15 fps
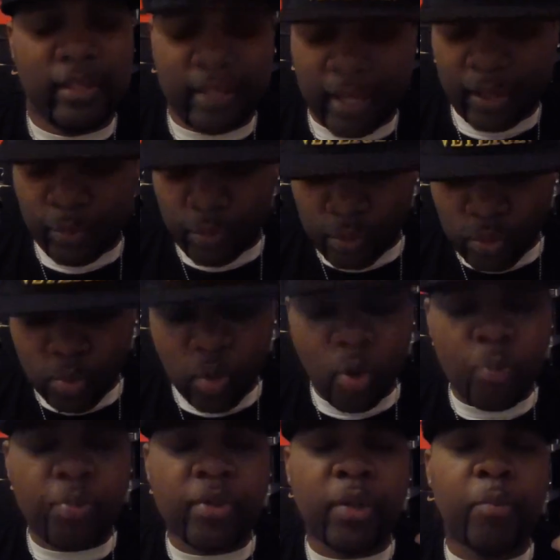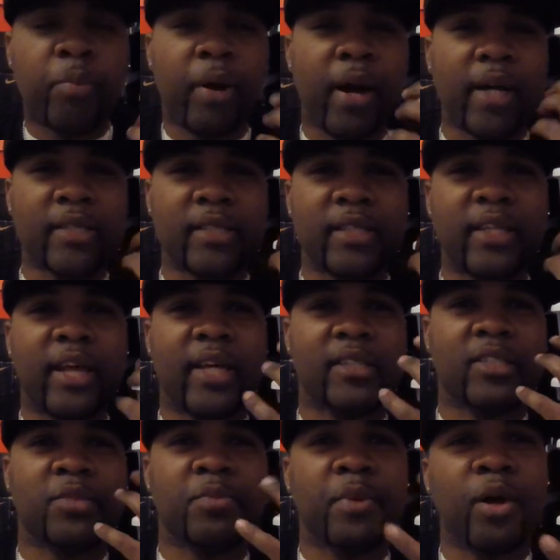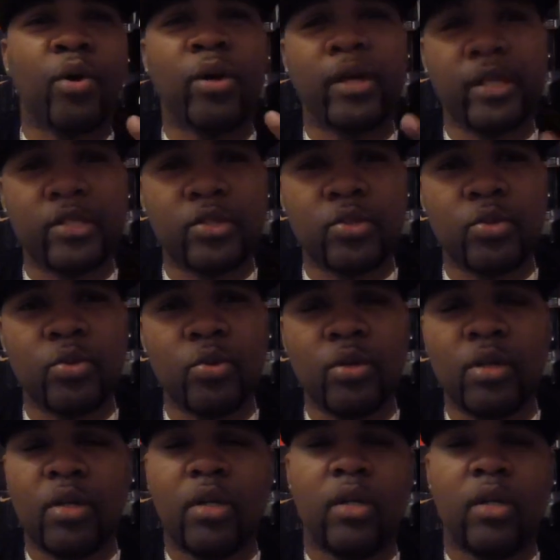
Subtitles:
like when you open the box and that smell hits you,